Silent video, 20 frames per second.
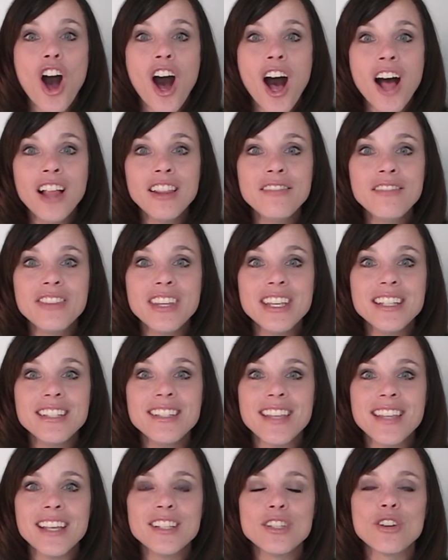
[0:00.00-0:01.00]
all of these
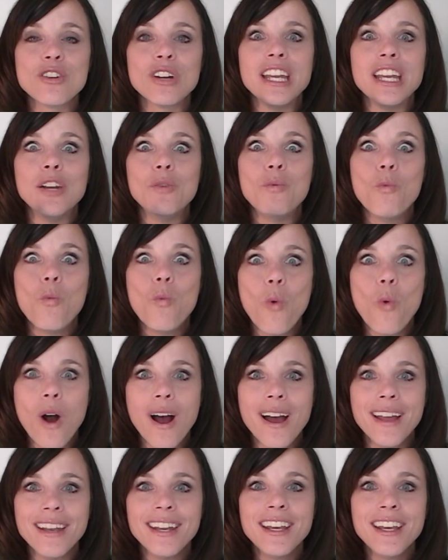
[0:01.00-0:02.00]
things are in
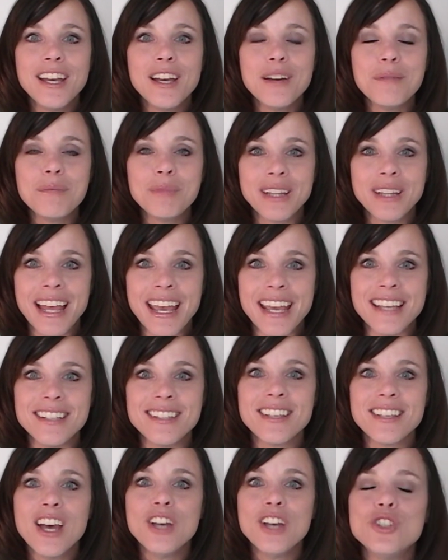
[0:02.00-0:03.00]
one place.